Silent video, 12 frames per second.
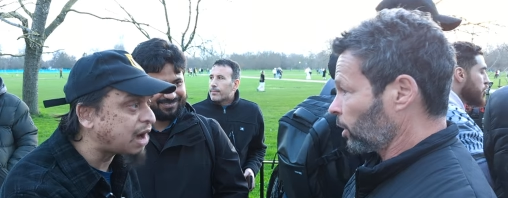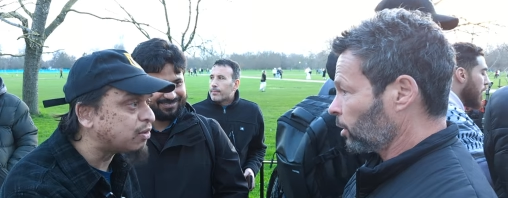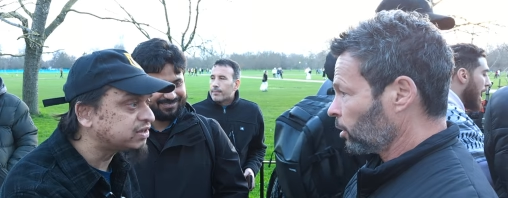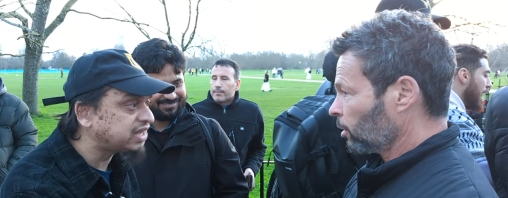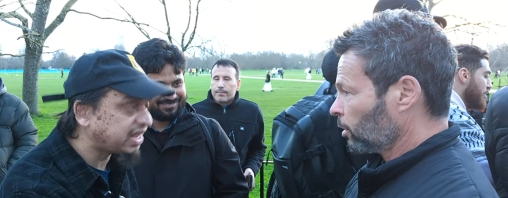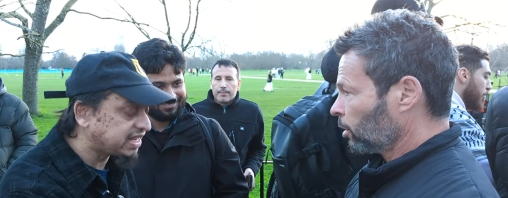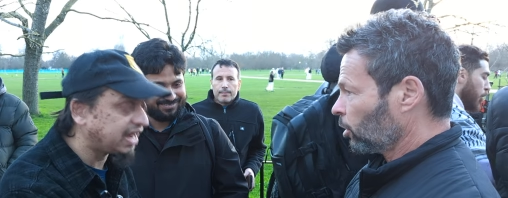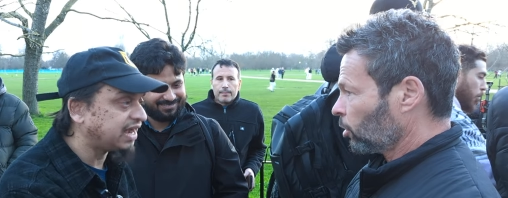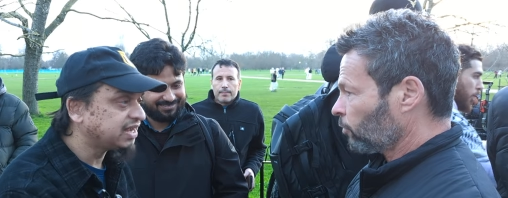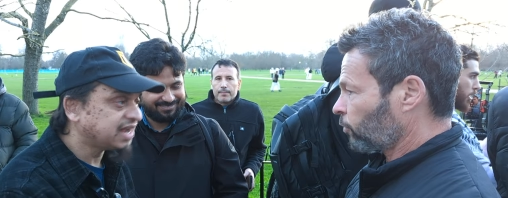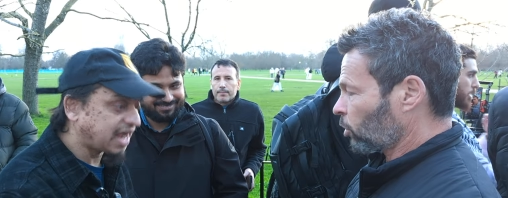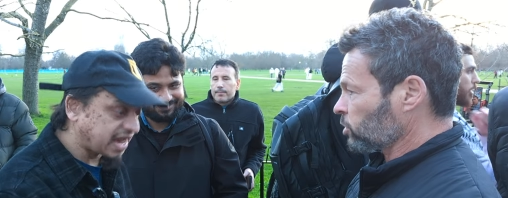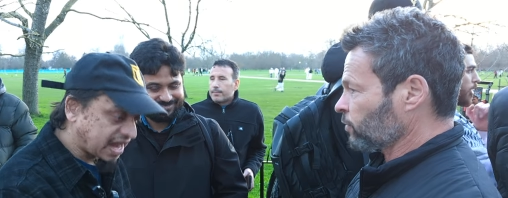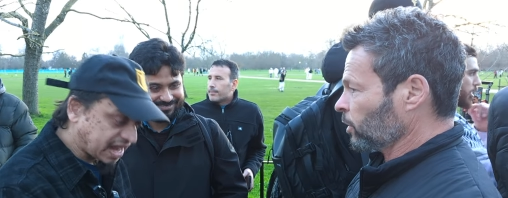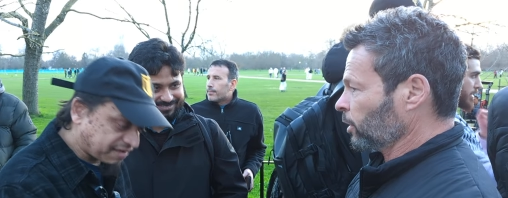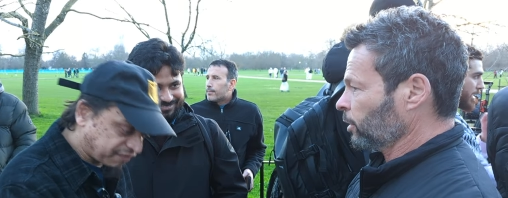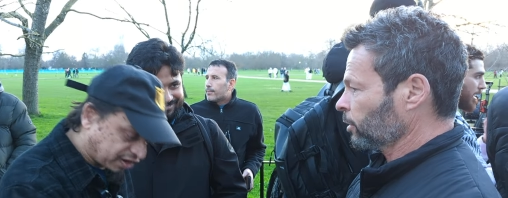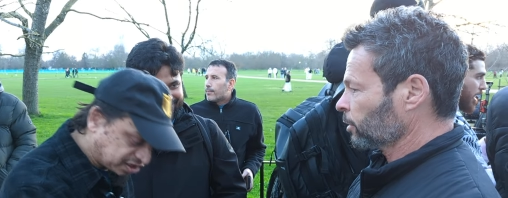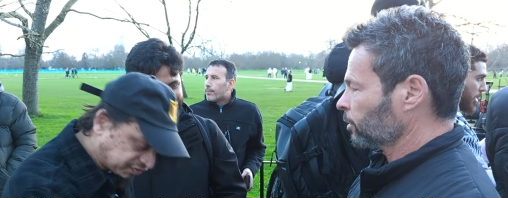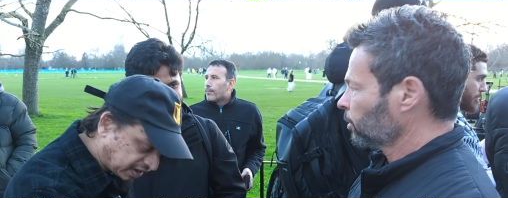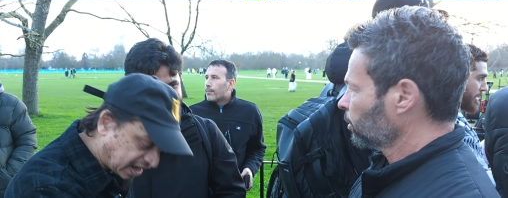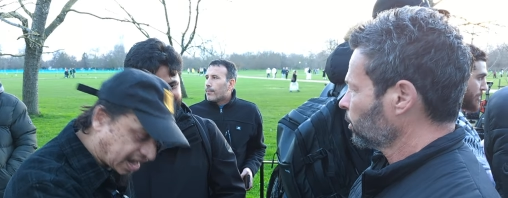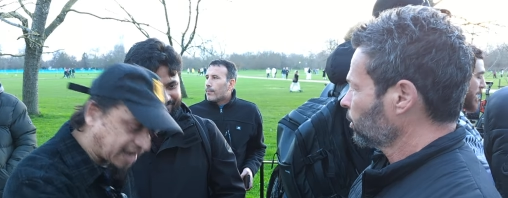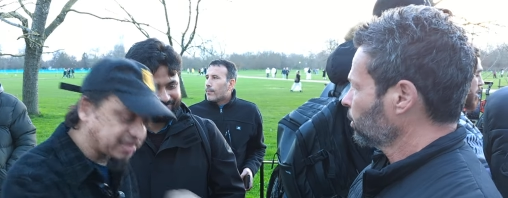Speaker 1: how would they, yeah. Forcefully?
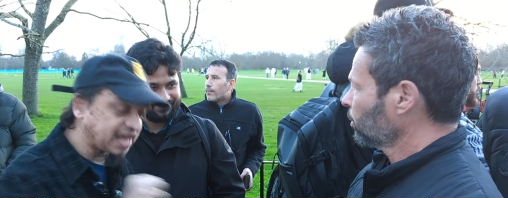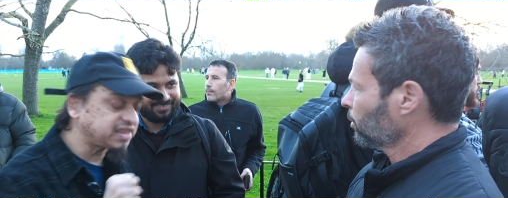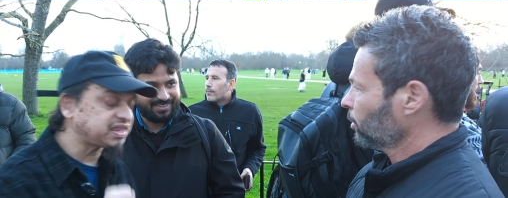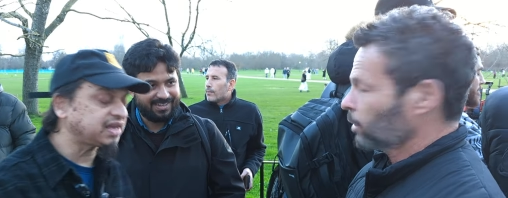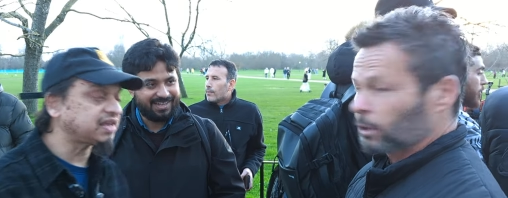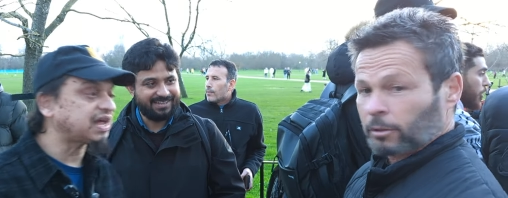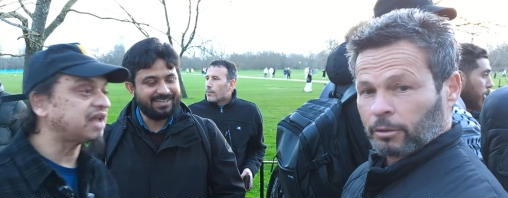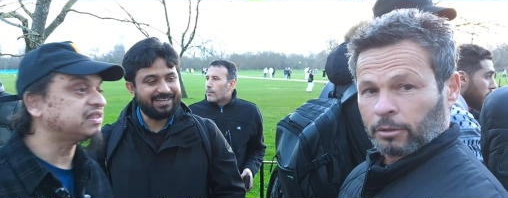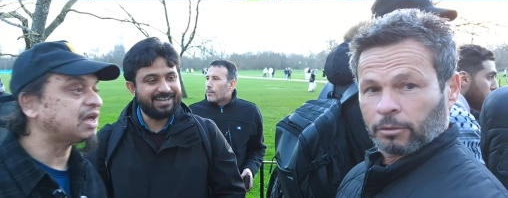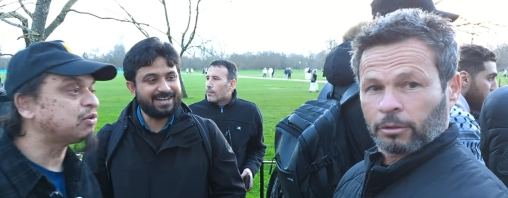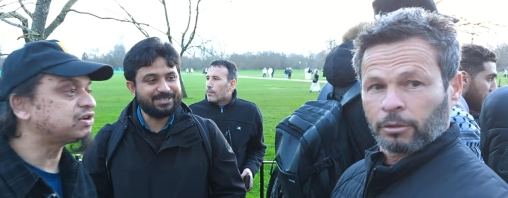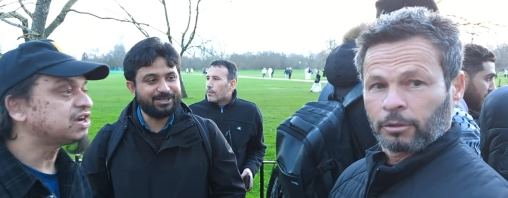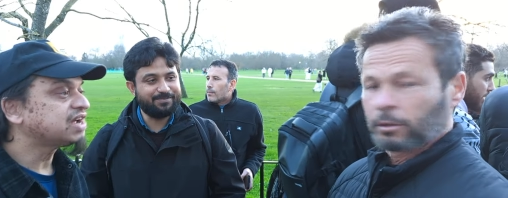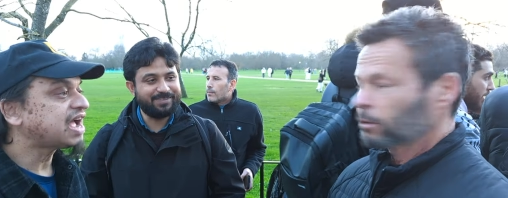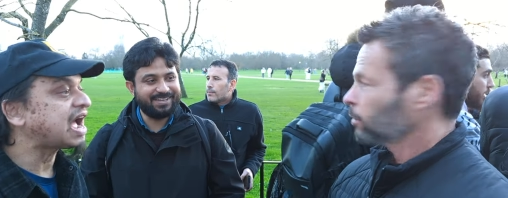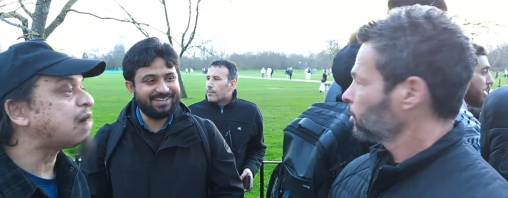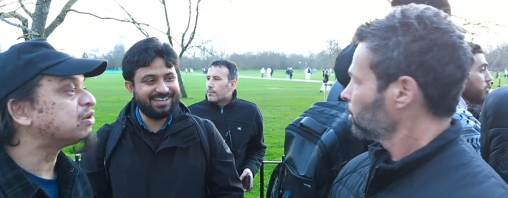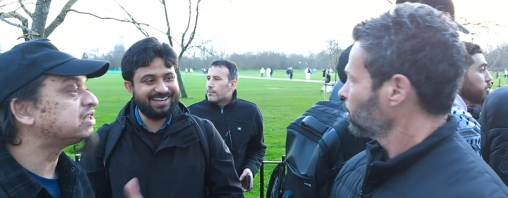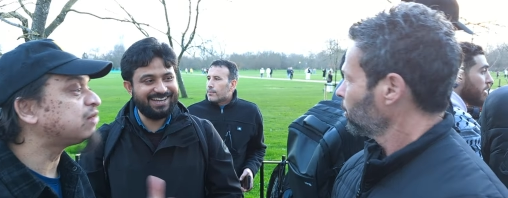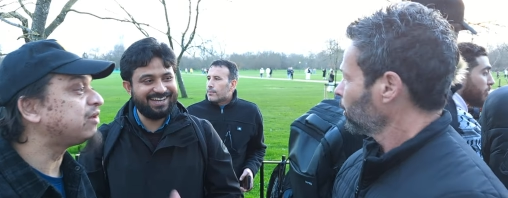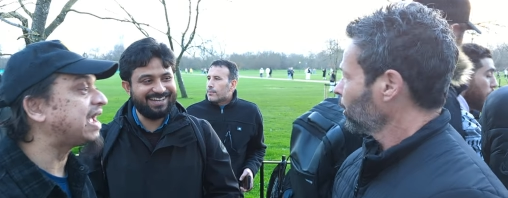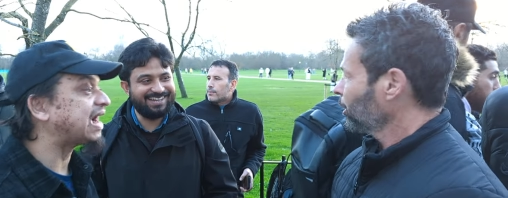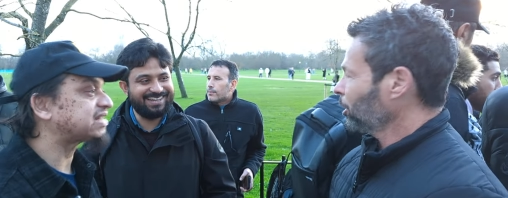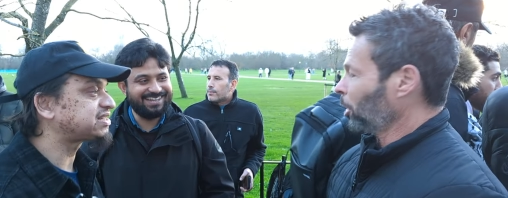forcefully and, and they think, and they would, how would they
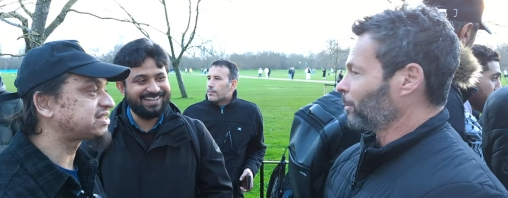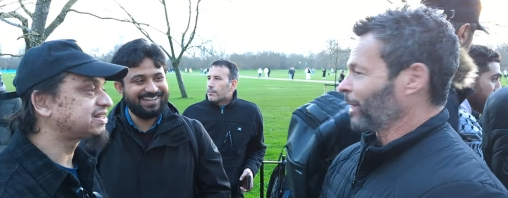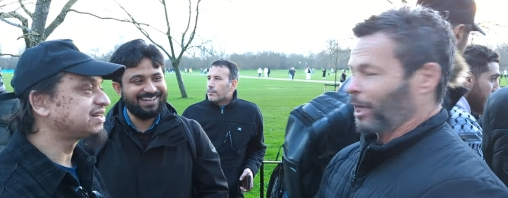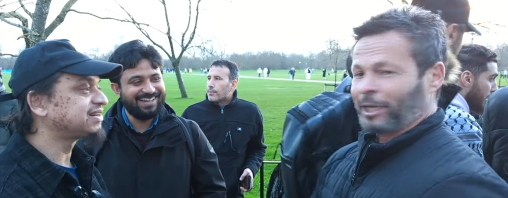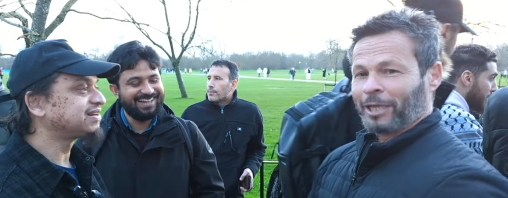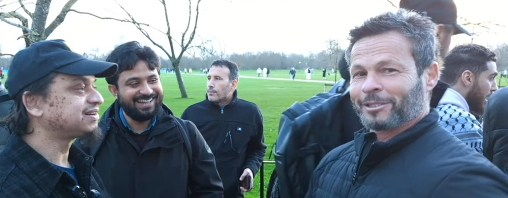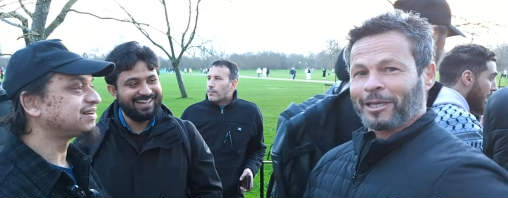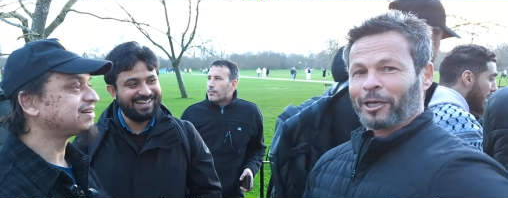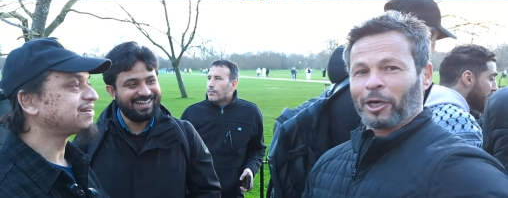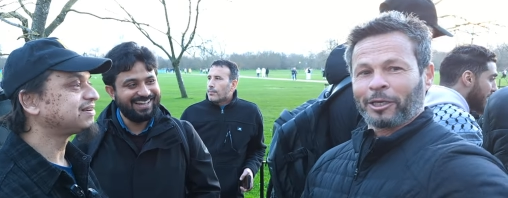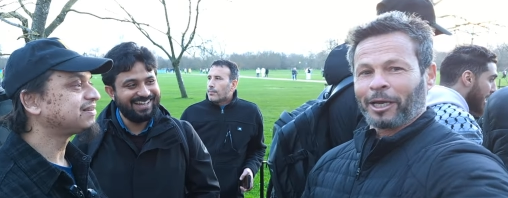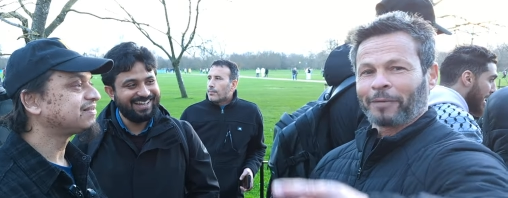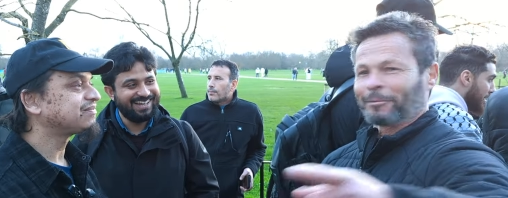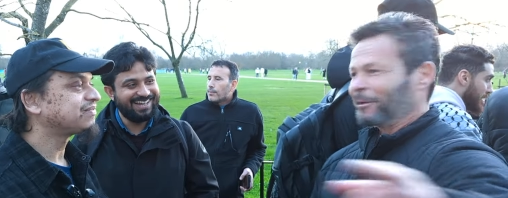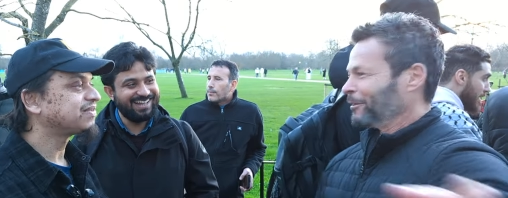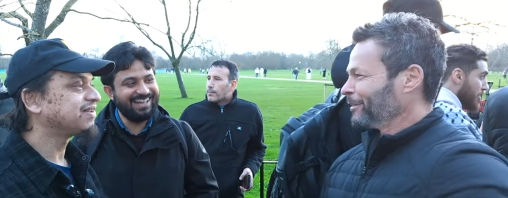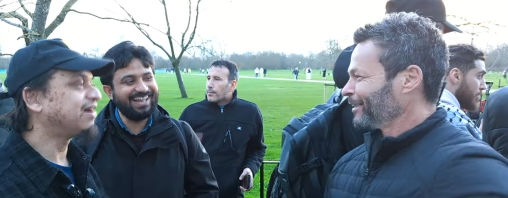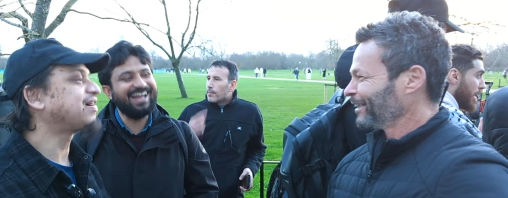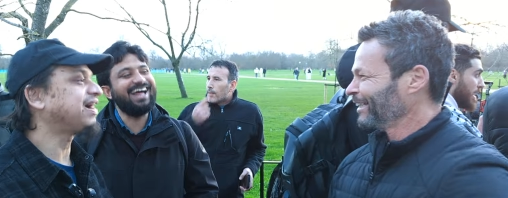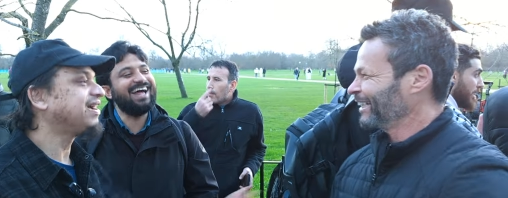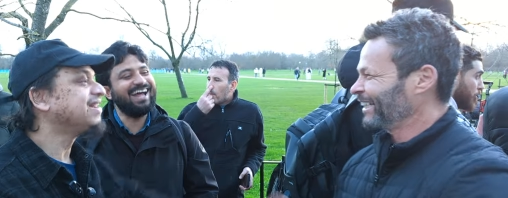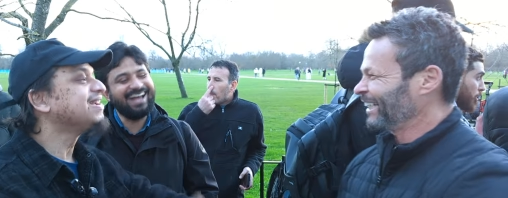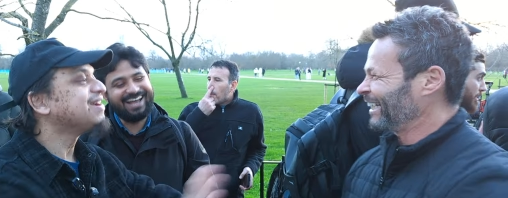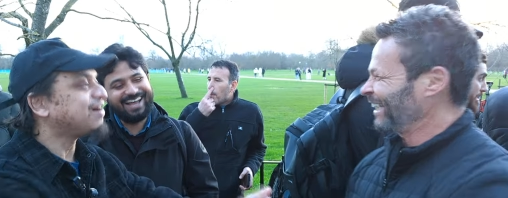react? No, but I can't say it on camera.
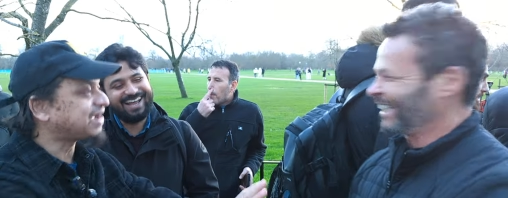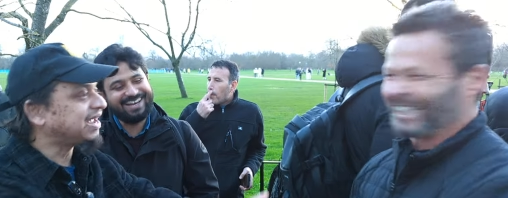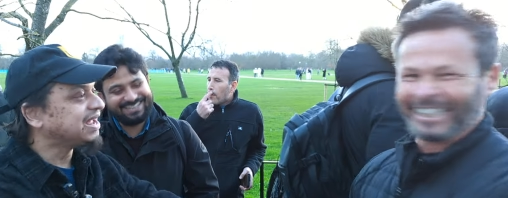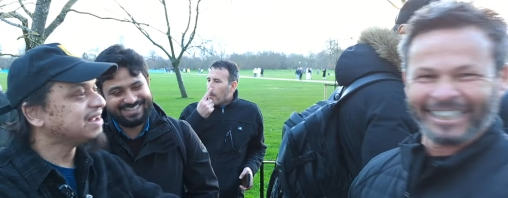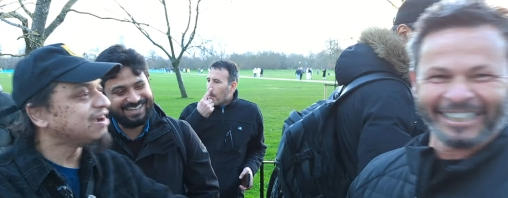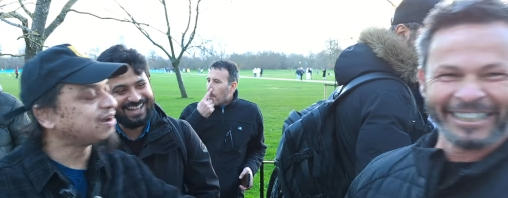Okay, okay,